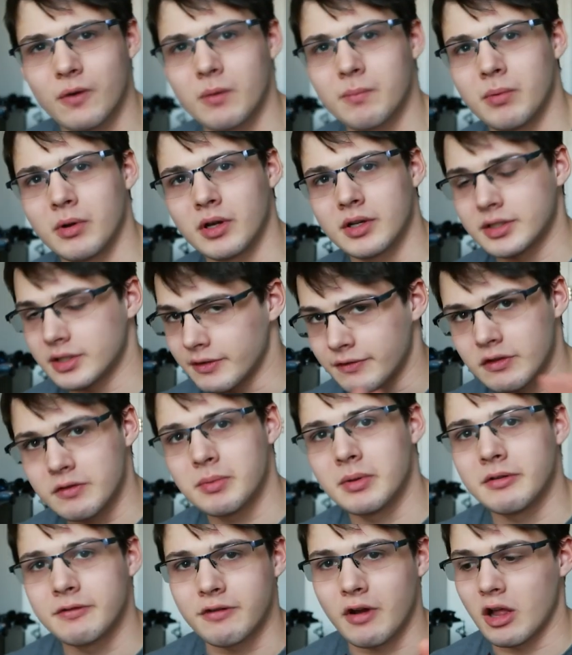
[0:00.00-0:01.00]
four books, if
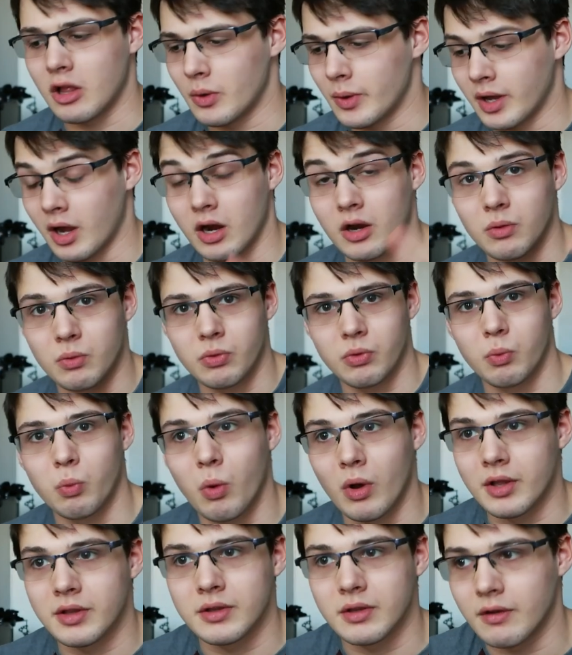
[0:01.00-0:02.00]
you've been following, are
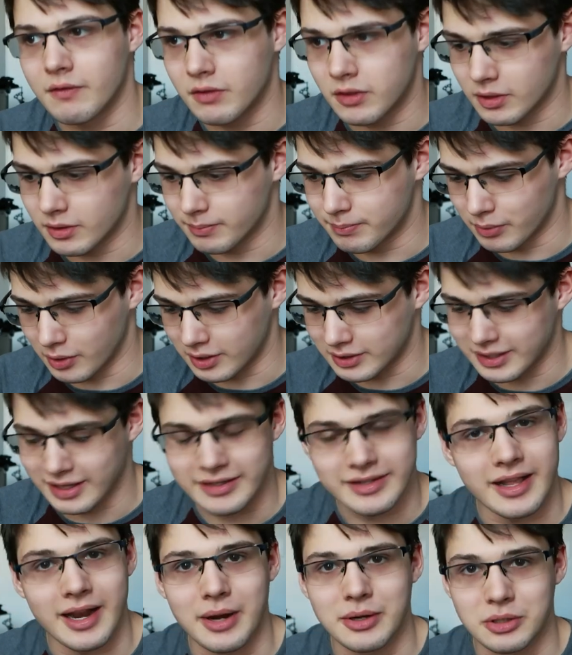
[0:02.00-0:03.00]
one of the books I
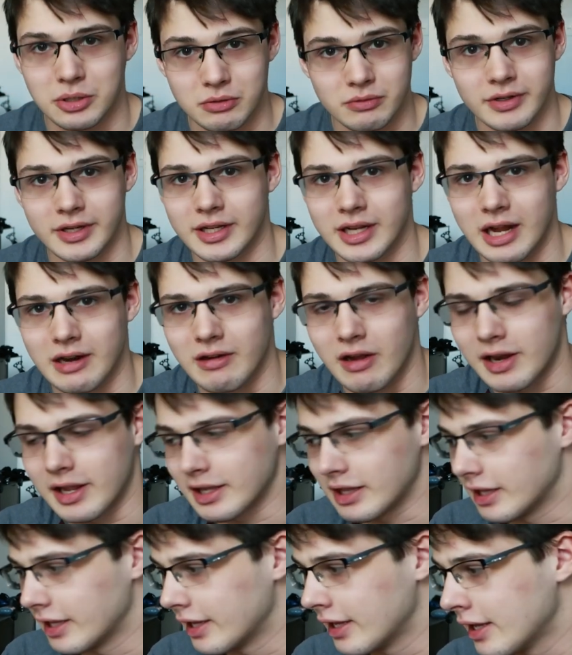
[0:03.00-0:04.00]
set out to read,
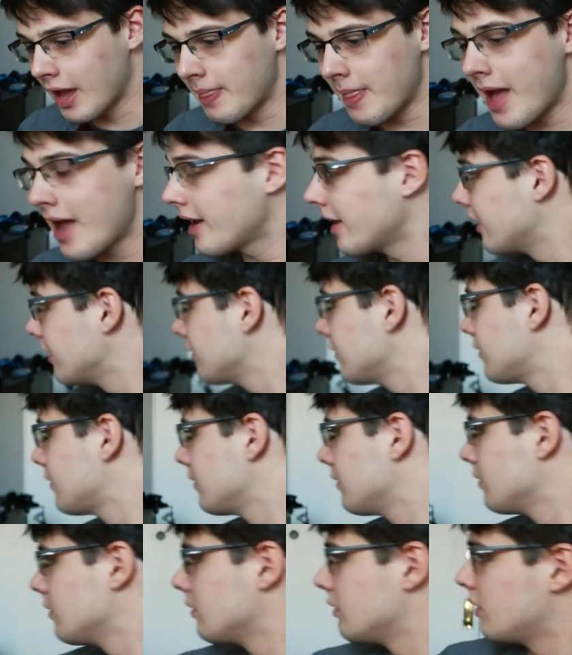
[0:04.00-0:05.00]
ironically. And that
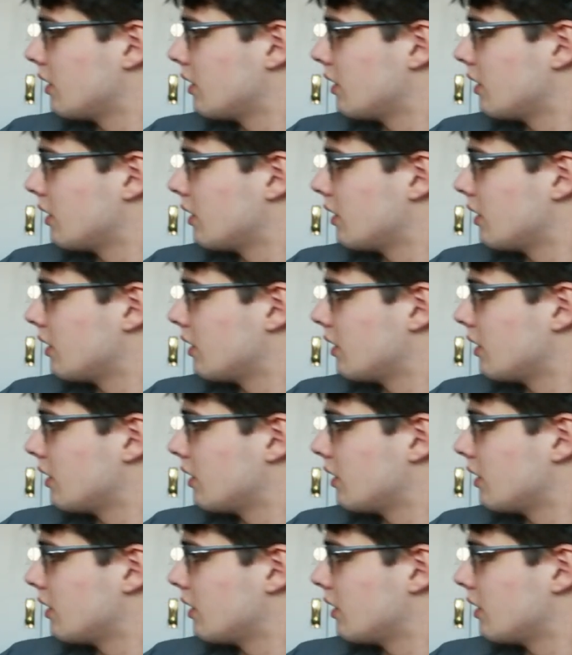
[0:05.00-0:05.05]
is